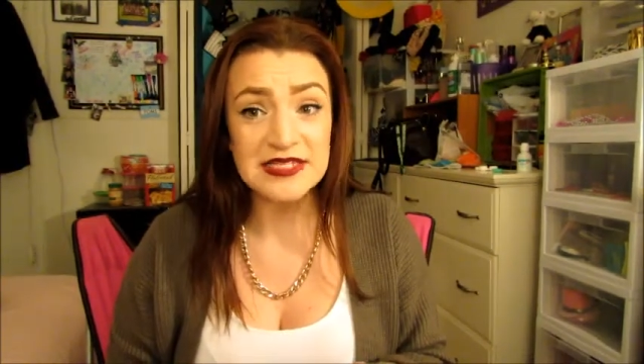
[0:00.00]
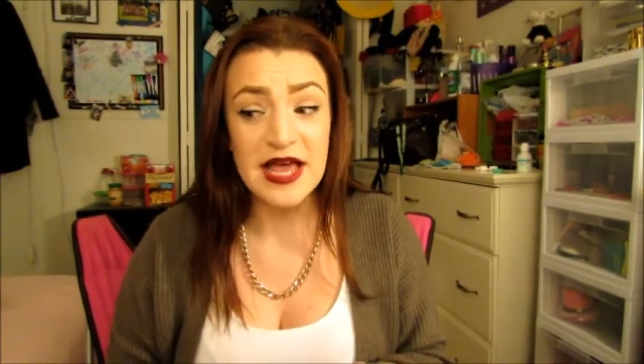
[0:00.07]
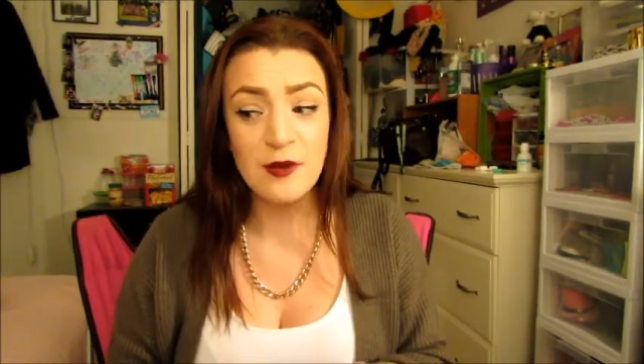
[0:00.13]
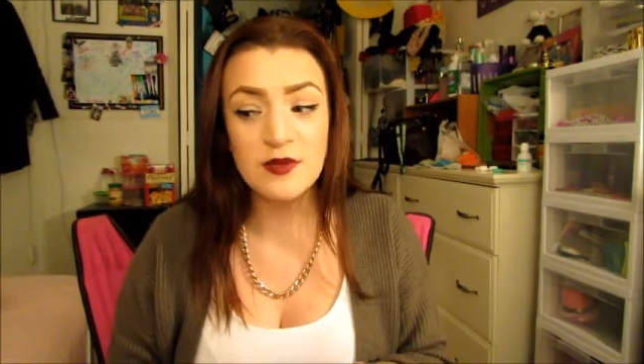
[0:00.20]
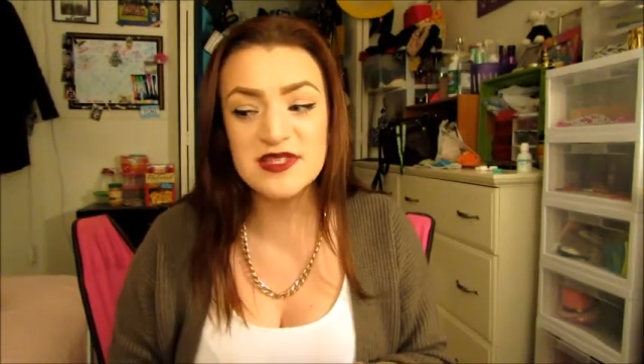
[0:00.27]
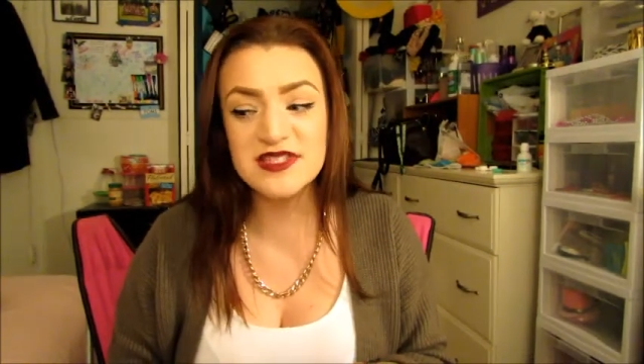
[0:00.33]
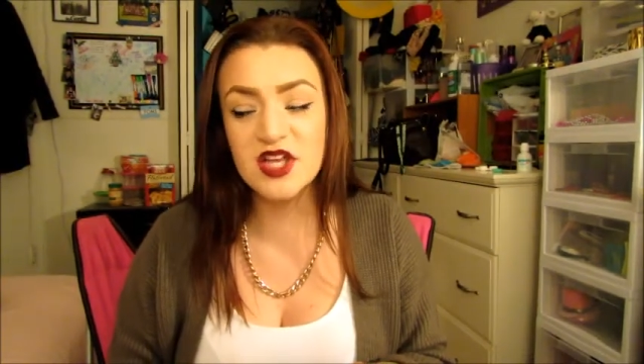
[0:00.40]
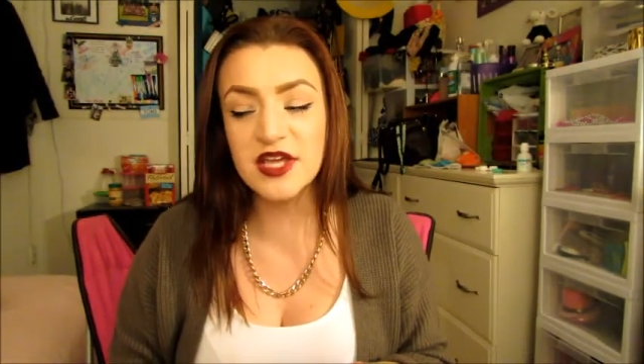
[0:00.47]
I
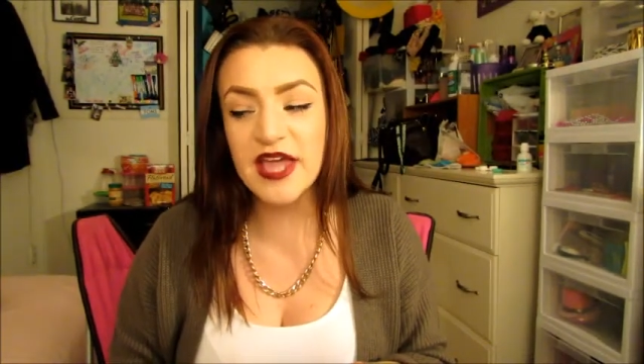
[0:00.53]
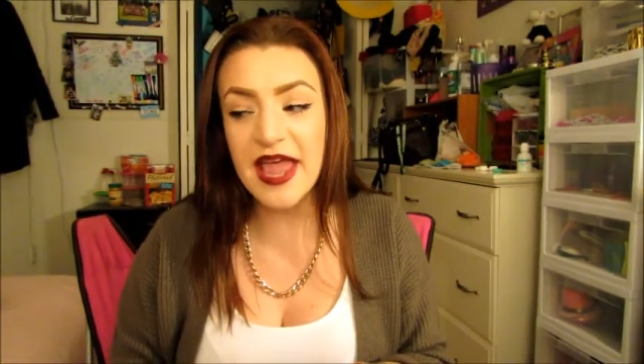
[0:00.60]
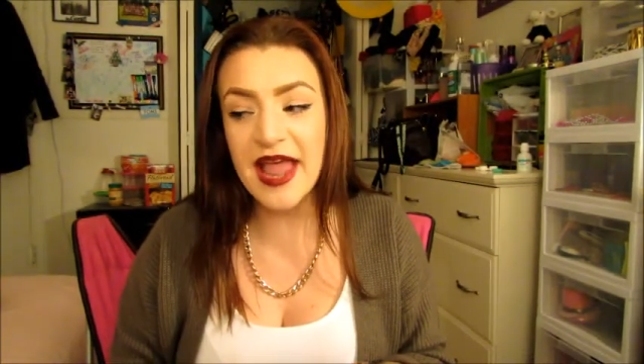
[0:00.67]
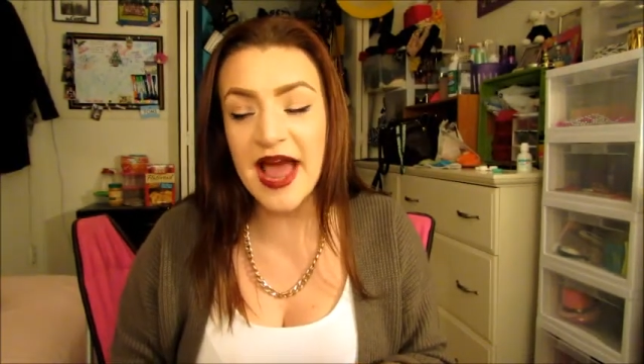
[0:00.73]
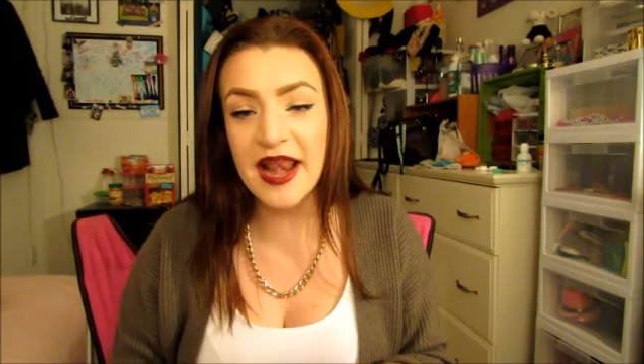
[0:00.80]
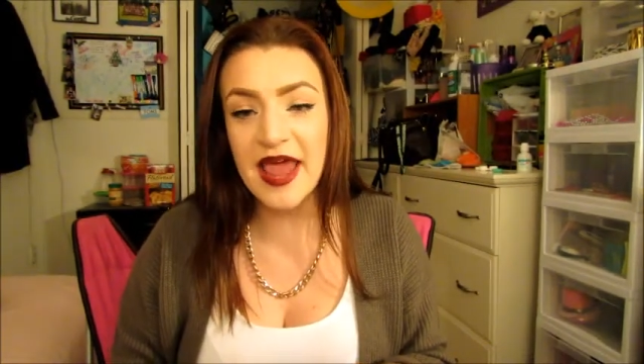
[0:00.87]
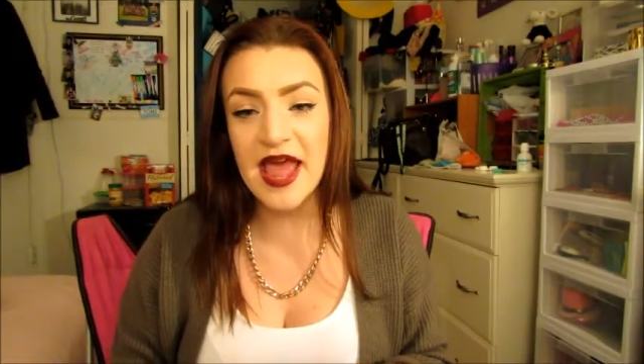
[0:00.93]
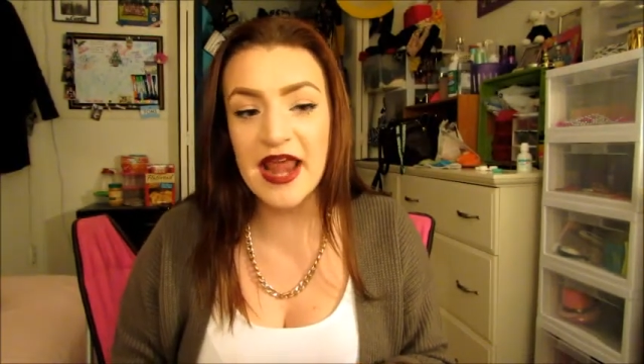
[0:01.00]
was looking
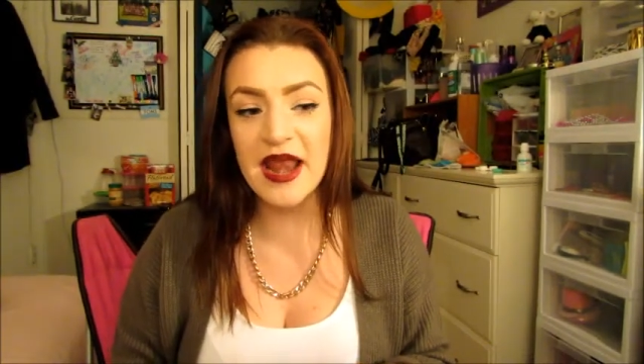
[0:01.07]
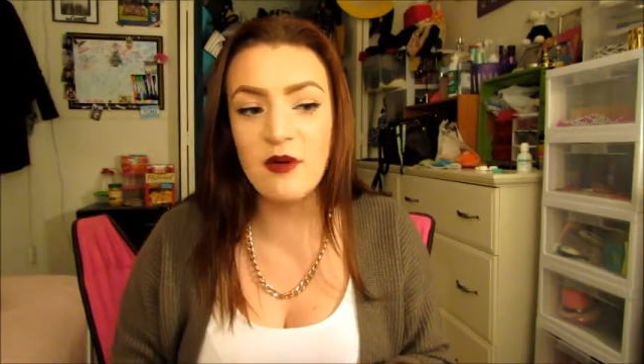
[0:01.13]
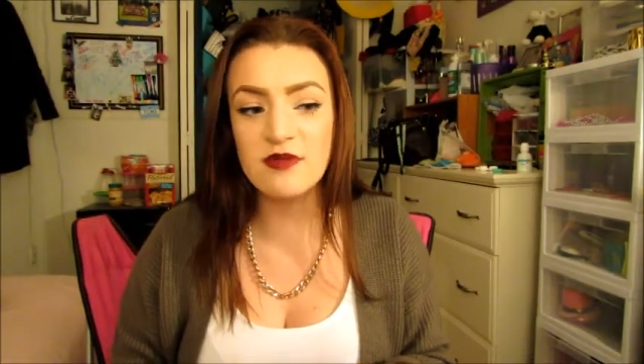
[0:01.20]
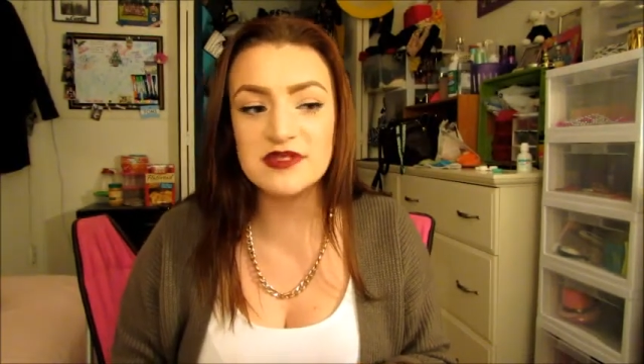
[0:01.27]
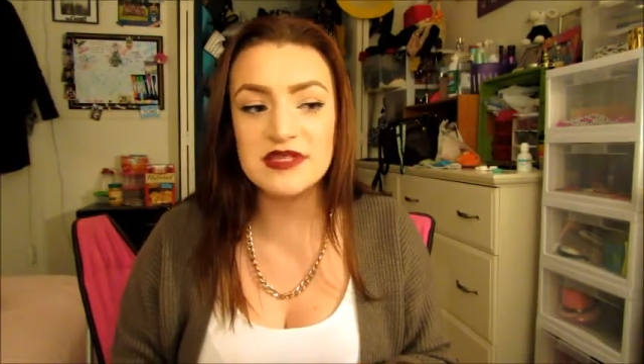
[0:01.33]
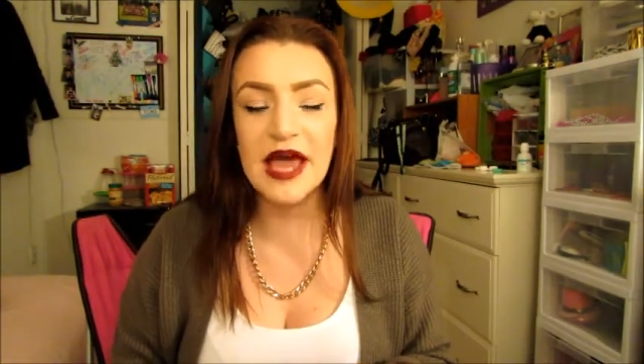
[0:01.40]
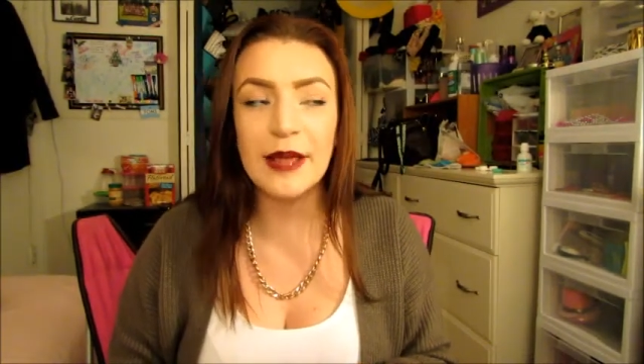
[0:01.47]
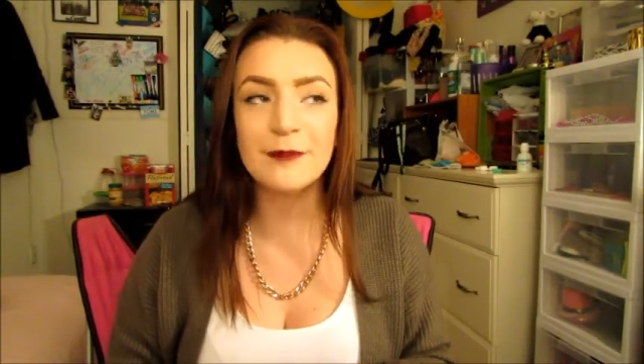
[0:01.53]
at it and I
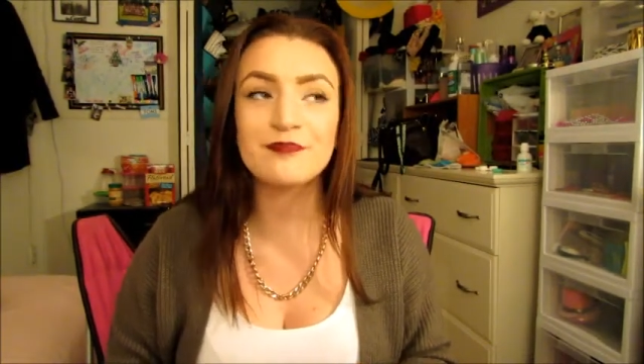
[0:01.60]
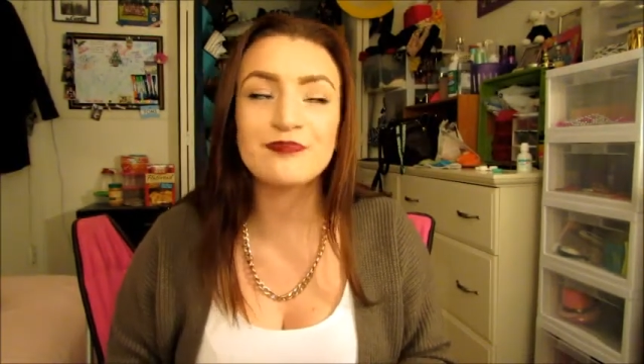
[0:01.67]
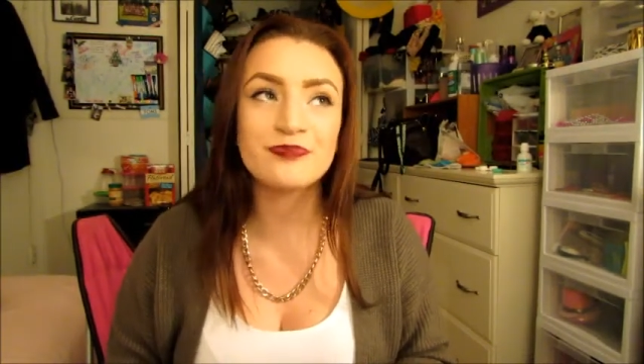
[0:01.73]
was like,